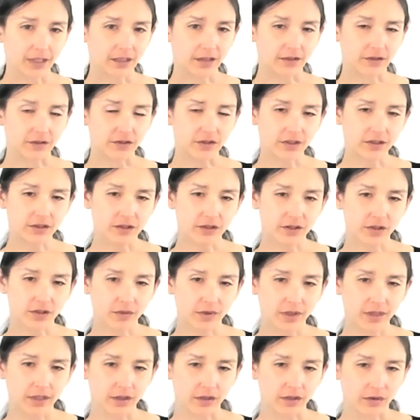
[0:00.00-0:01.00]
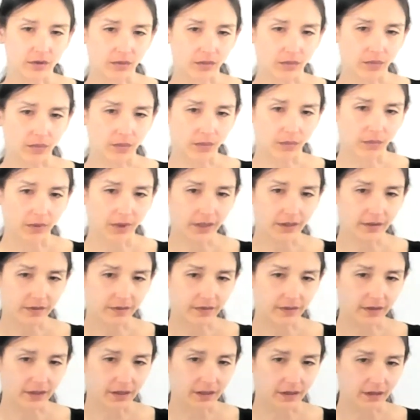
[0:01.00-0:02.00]
is just showing you what
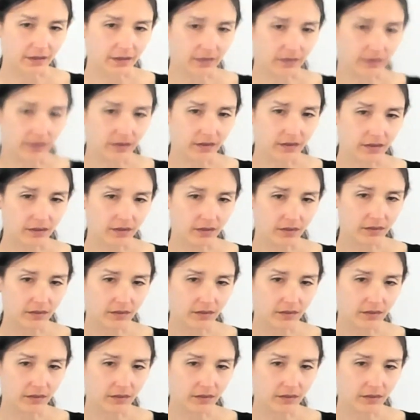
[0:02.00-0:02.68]
things